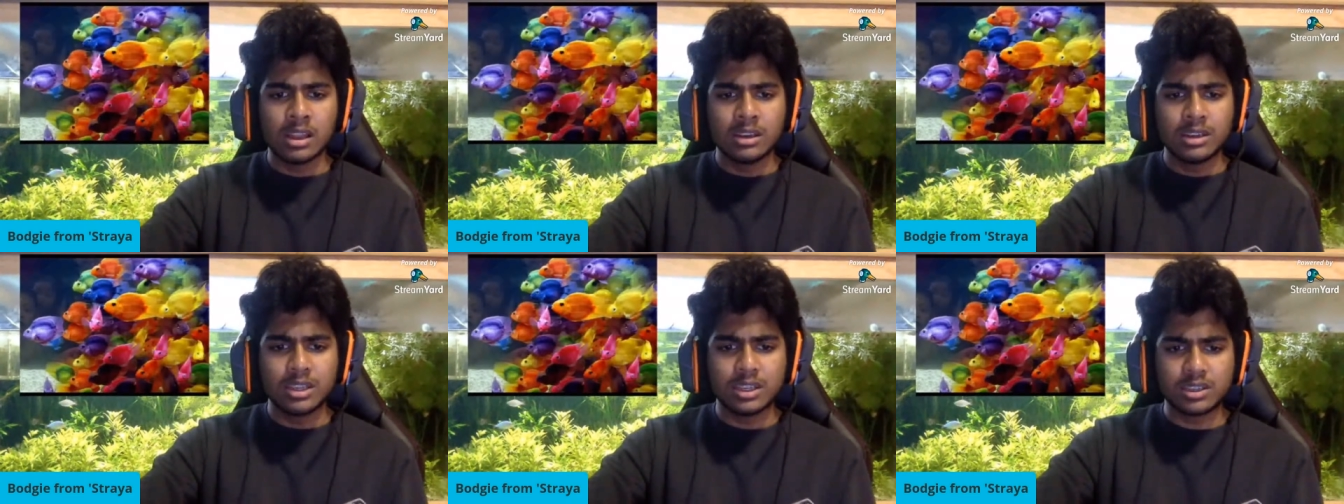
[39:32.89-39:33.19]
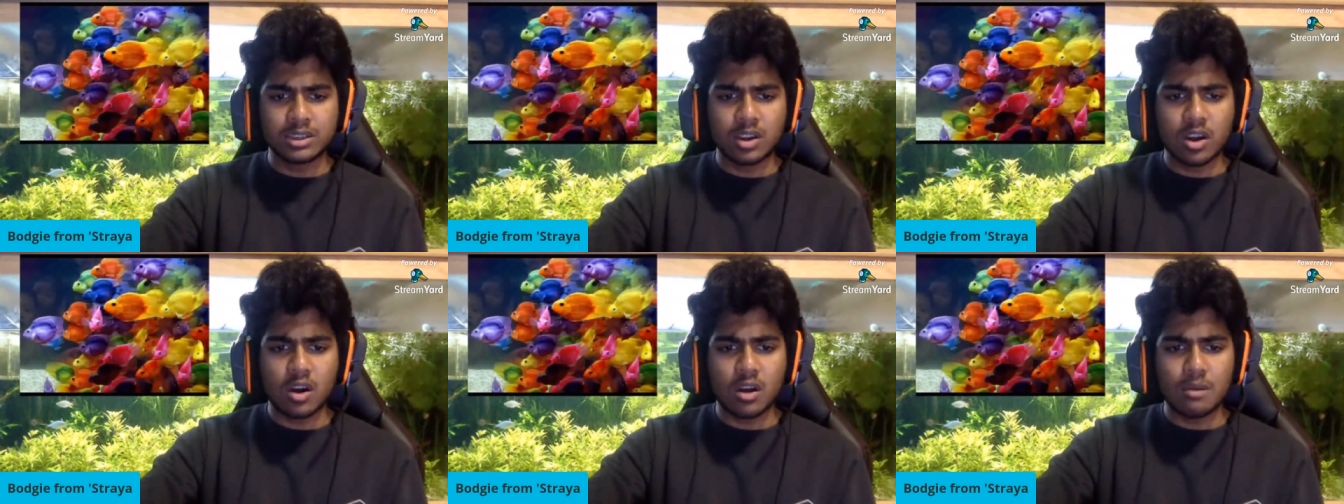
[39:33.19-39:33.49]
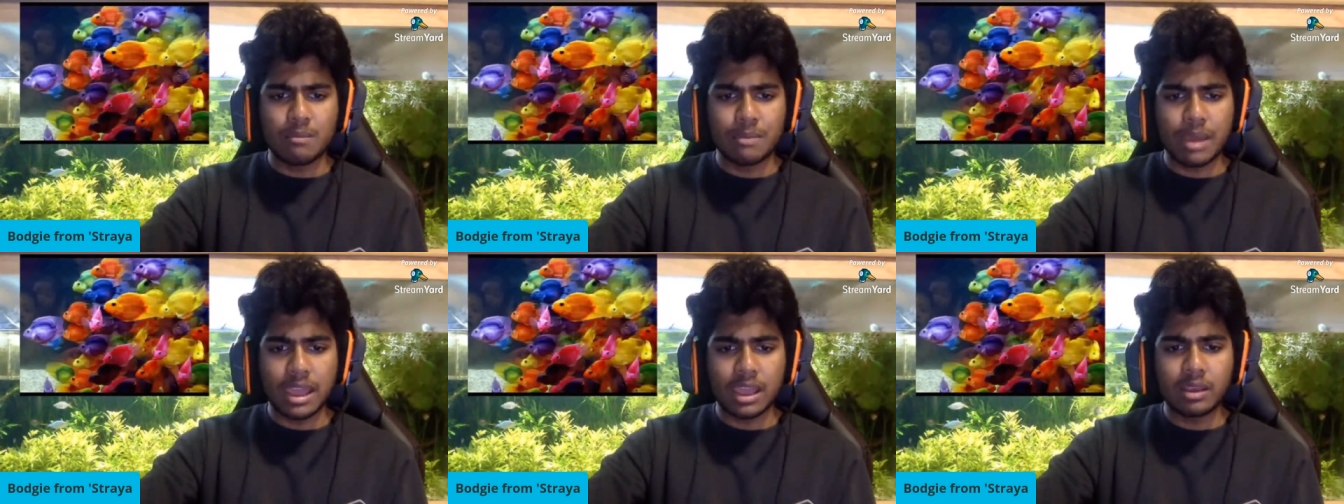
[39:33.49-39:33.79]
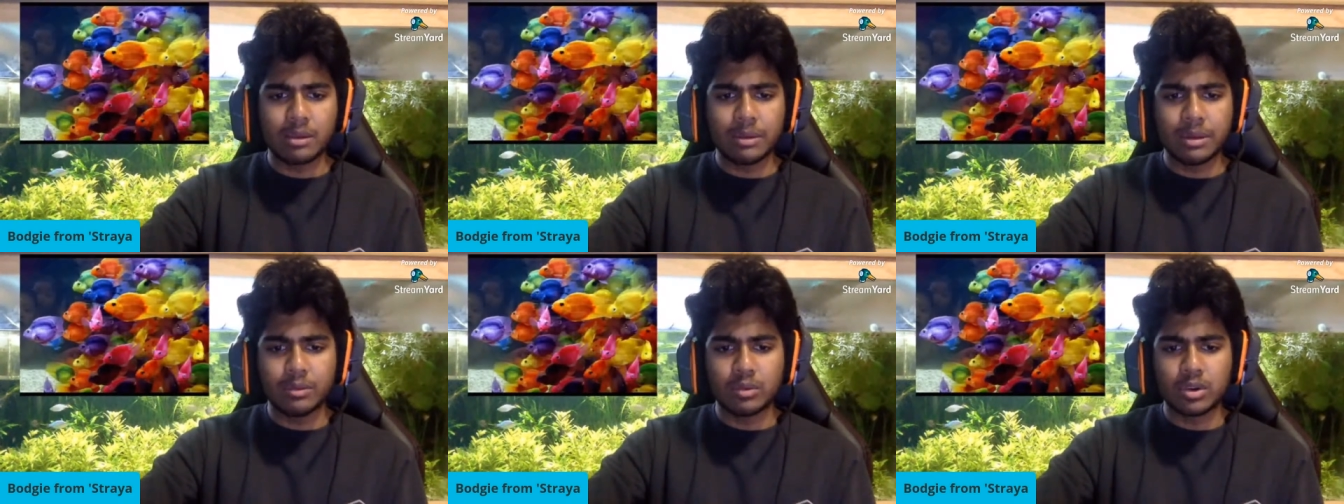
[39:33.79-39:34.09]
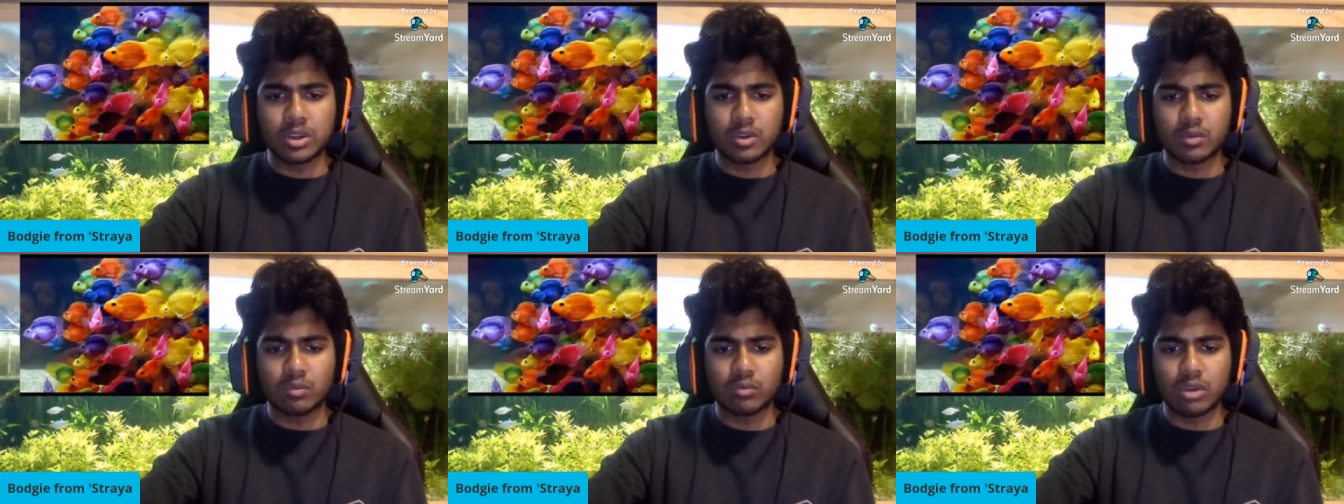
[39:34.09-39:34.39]
Does not make me
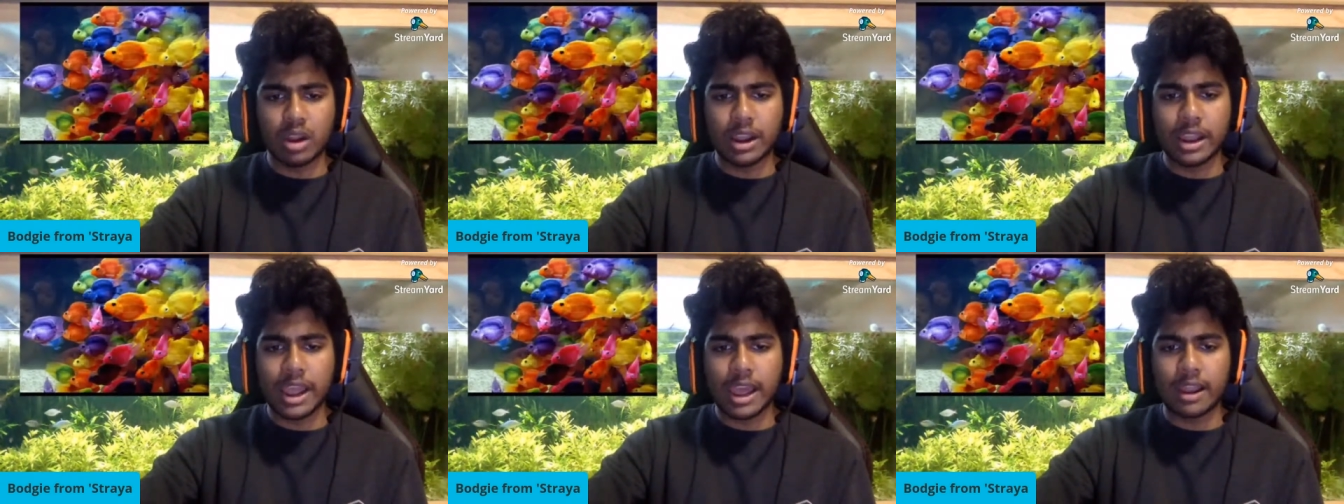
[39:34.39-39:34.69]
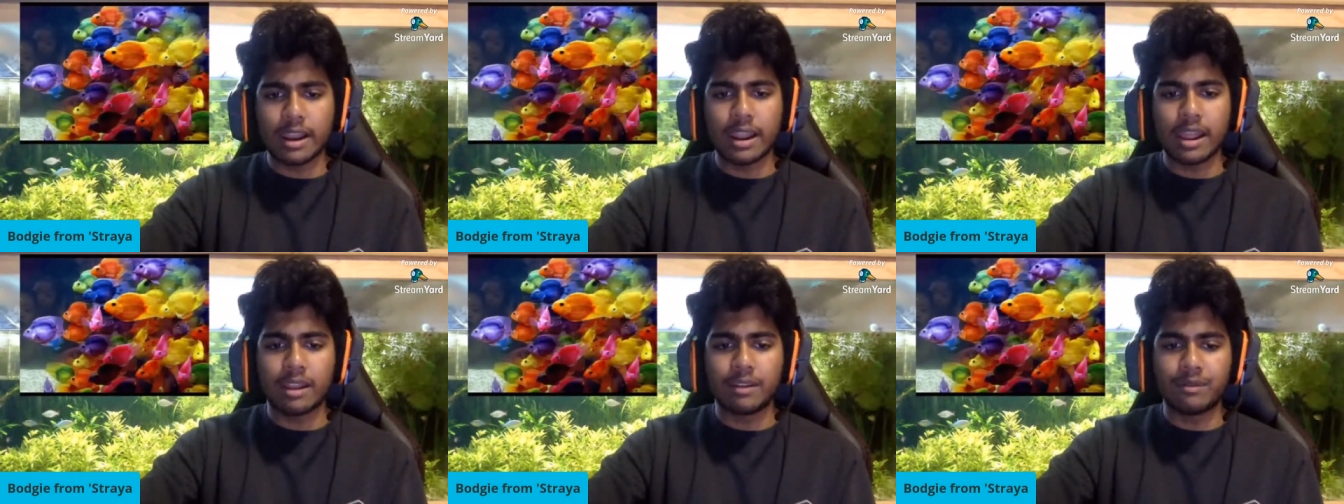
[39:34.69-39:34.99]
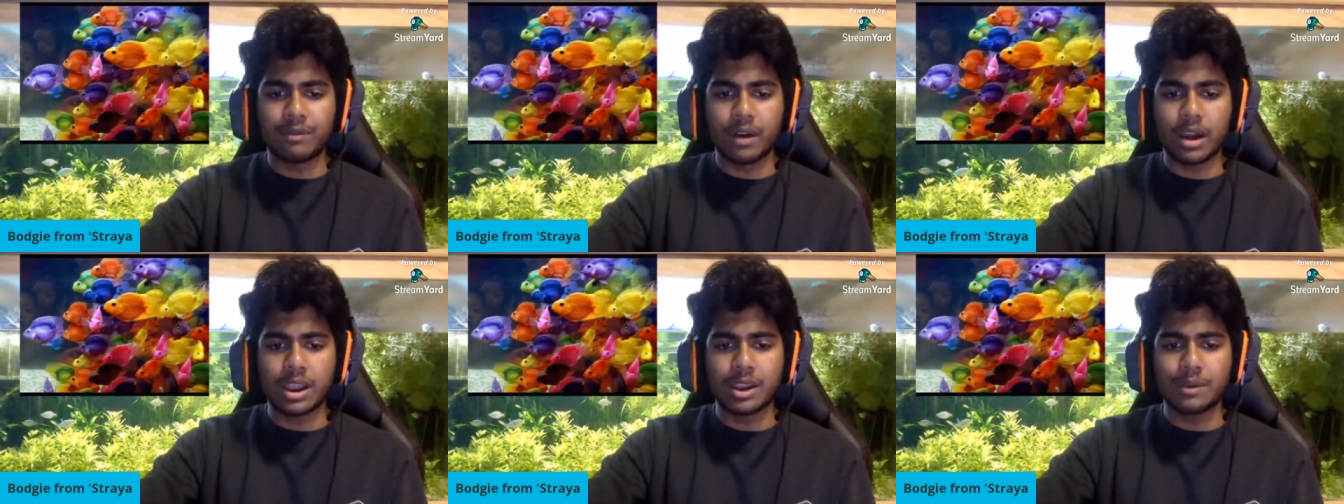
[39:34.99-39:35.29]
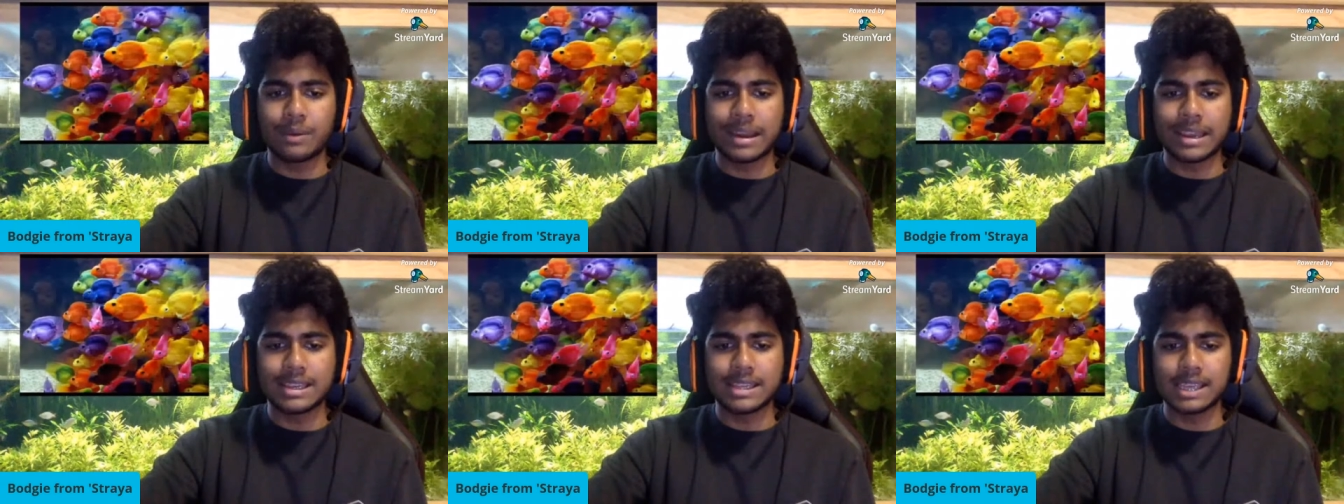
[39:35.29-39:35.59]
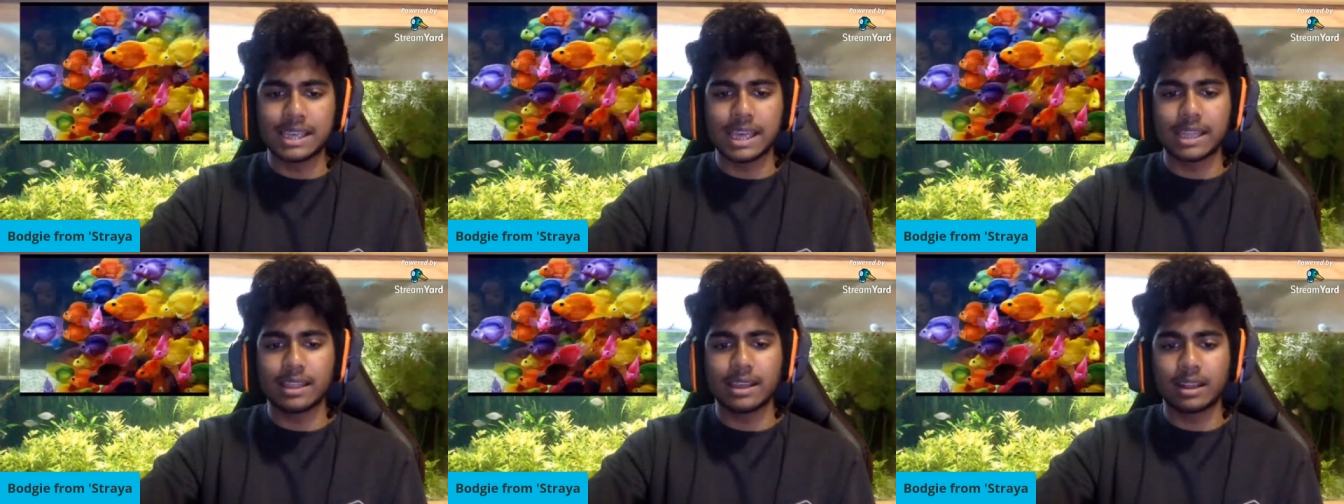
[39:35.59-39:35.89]
want to run out and find a way to
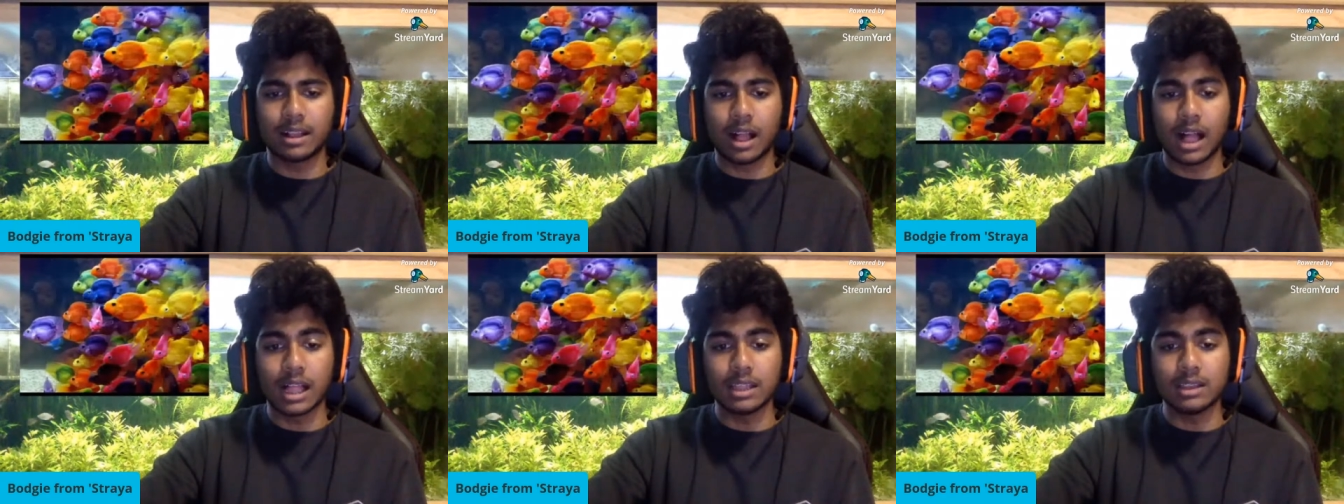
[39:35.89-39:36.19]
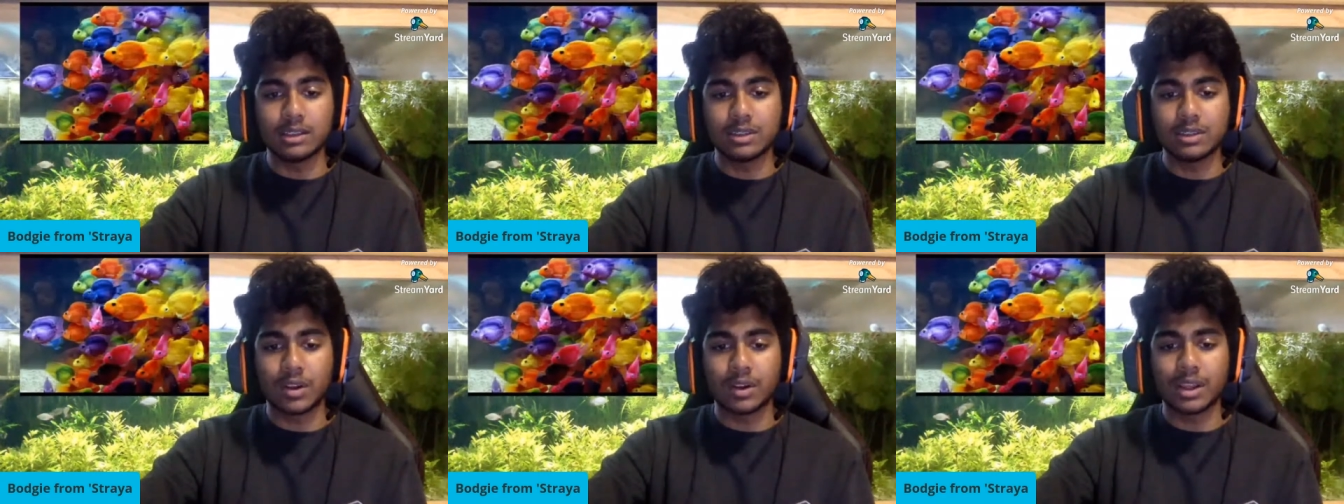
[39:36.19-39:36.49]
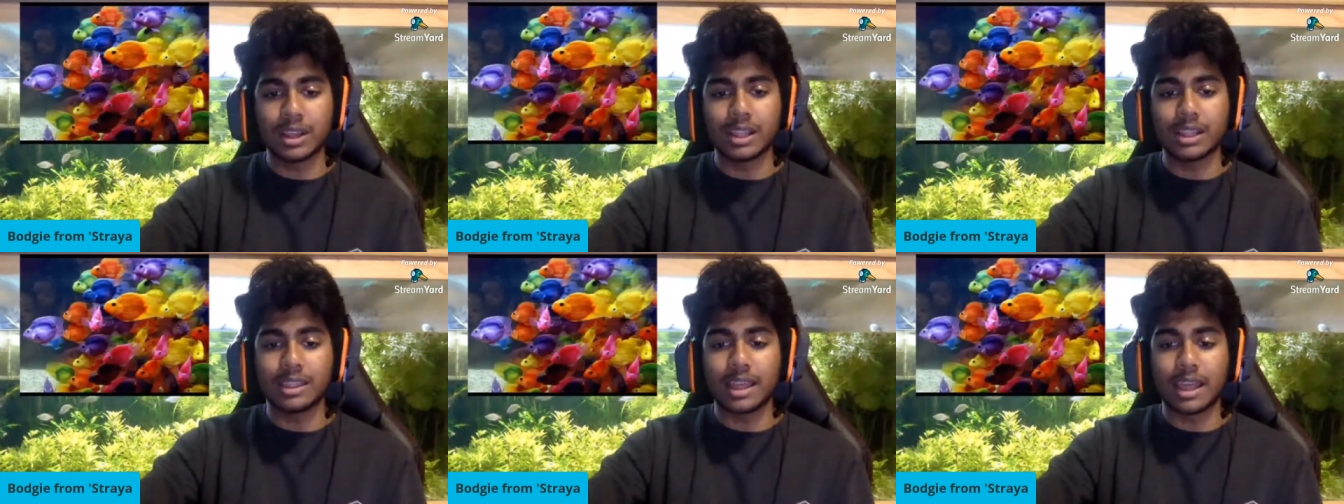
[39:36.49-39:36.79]
get the colors on it